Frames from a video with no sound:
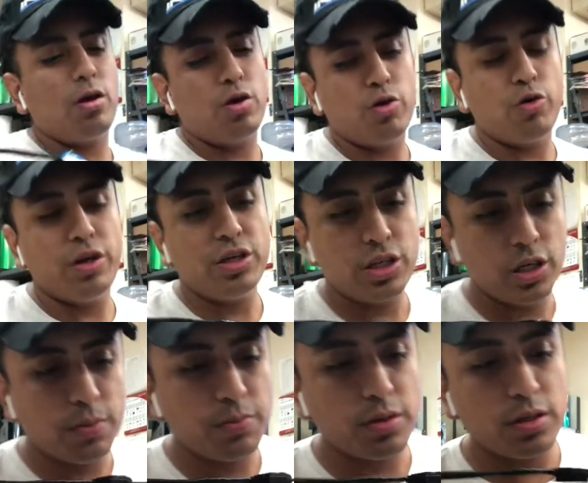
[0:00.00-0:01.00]
Cree
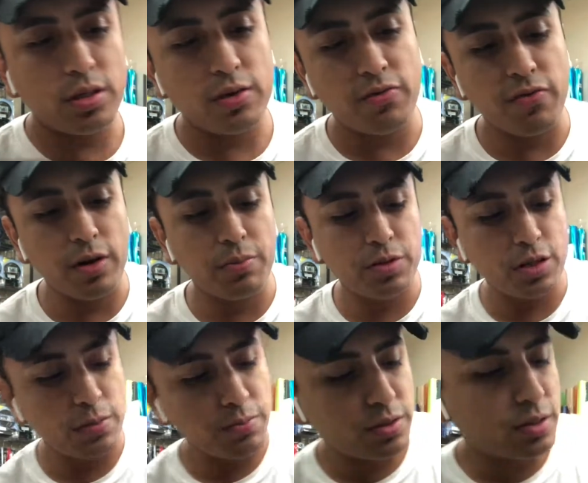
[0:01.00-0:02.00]
chips, flip
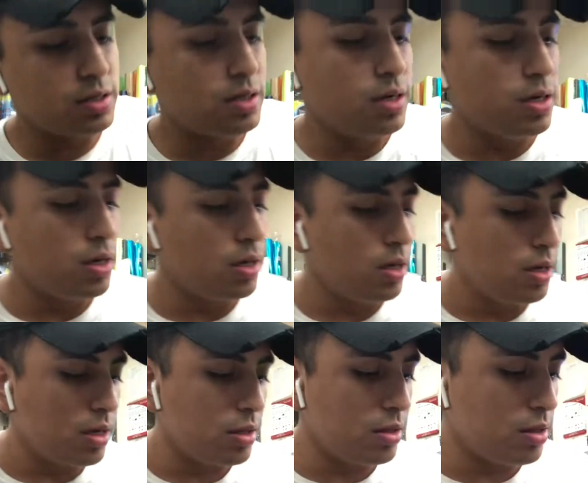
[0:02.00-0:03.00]
chips,
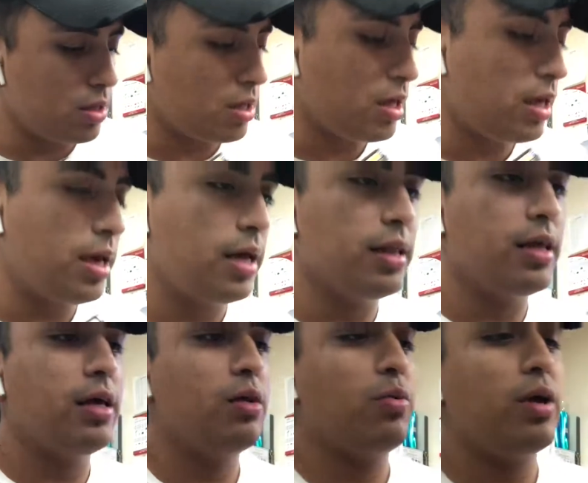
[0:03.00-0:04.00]
and
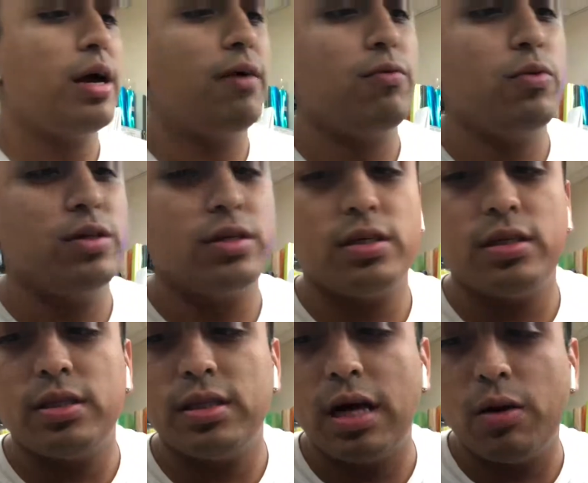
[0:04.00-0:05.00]
then we have what's
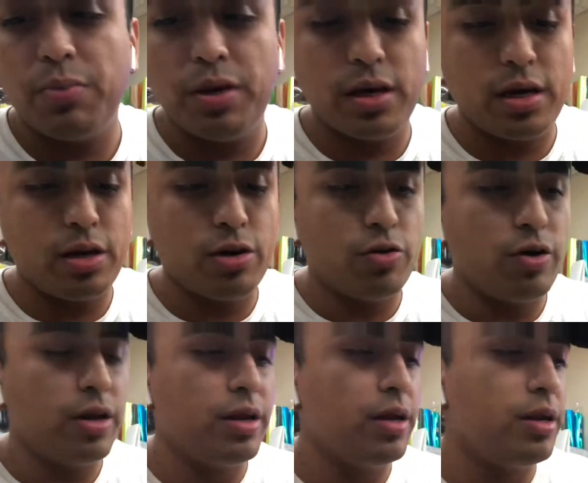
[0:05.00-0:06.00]
now being
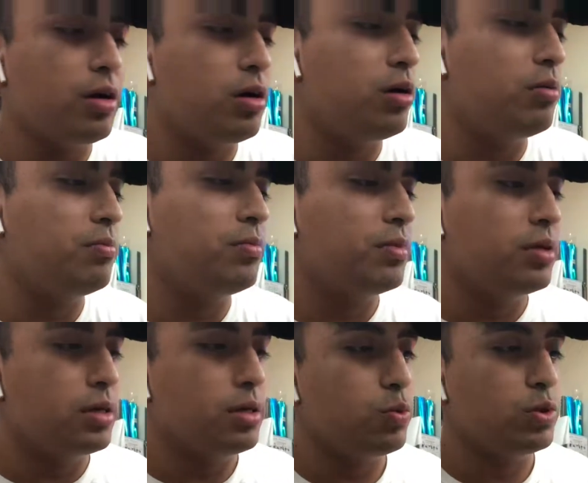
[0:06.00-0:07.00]
integrated,
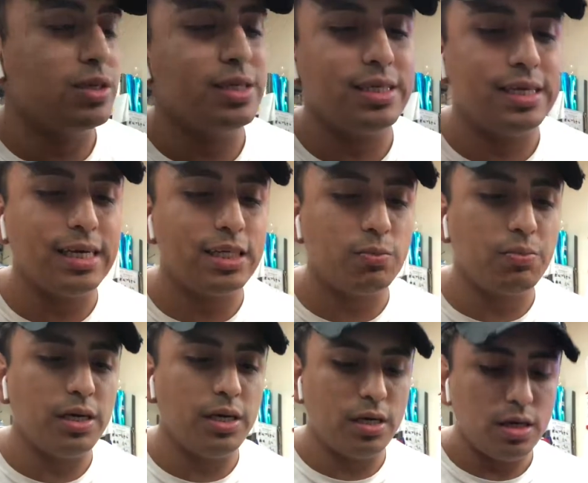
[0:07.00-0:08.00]
which is
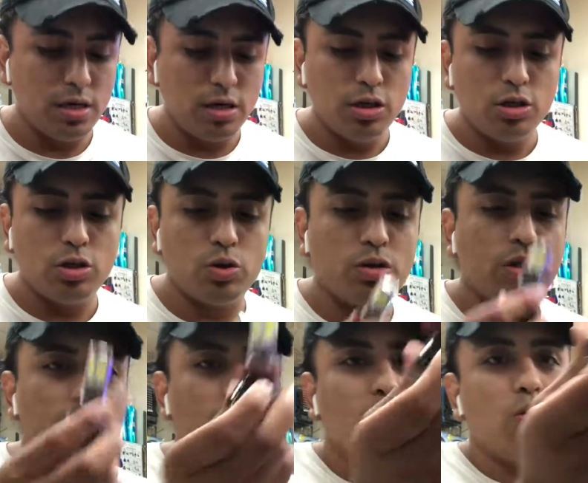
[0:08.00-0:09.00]
CSP. So this
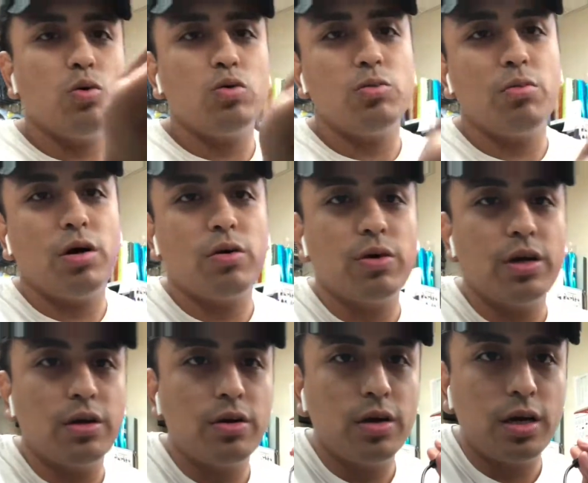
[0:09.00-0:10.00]
is an older model
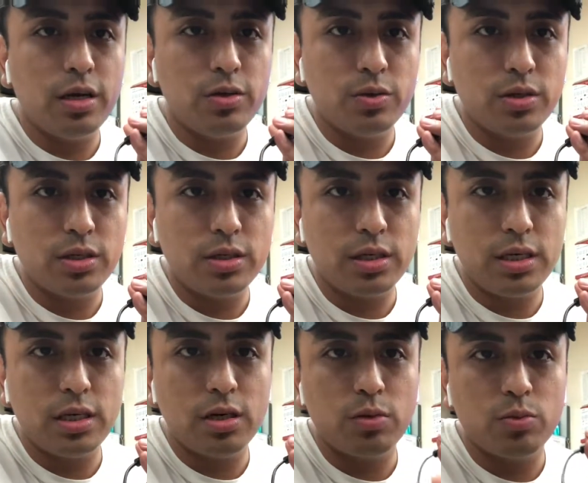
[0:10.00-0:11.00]
here. As you can
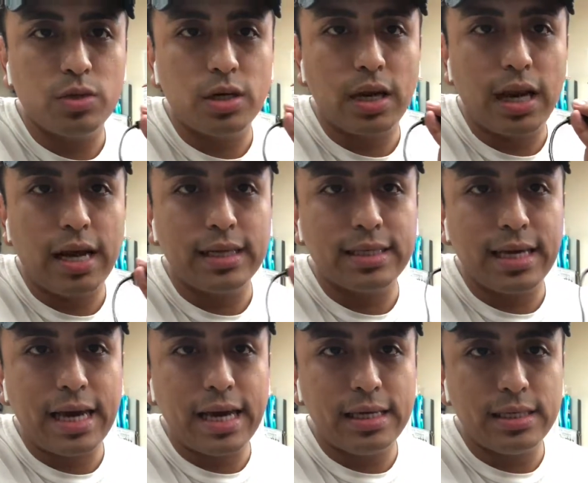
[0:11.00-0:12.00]
see, it comes with the glass
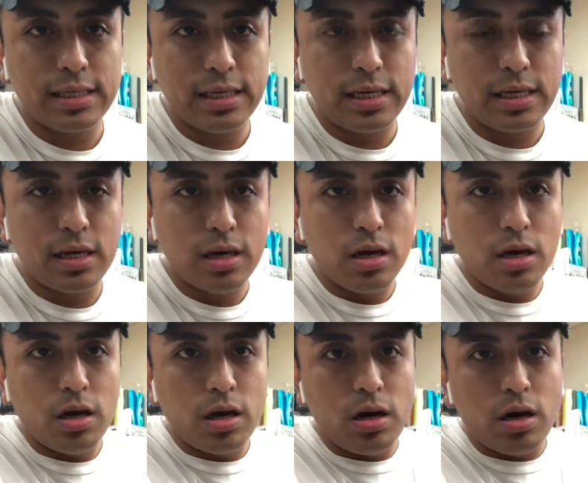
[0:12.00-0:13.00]
casing.
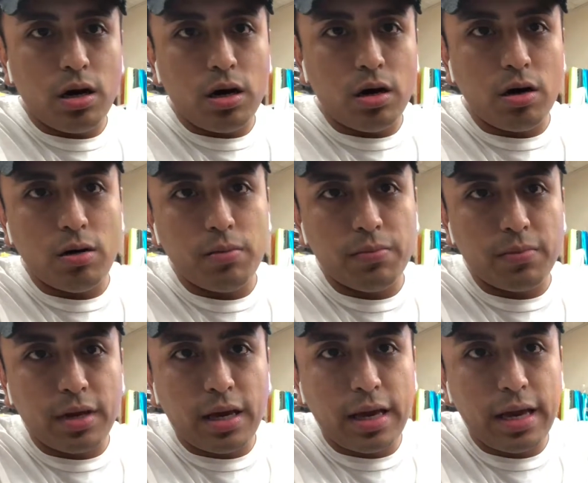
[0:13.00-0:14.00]
And
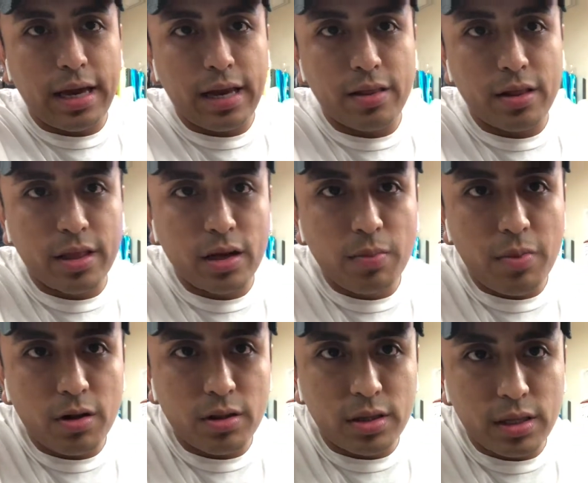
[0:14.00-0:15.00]
the thing
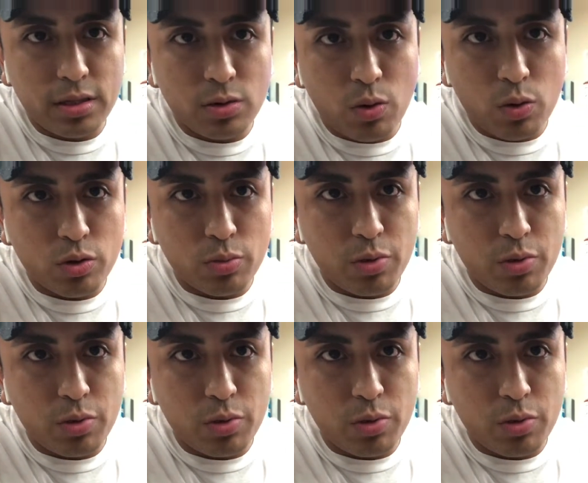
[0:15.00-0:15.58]
about these older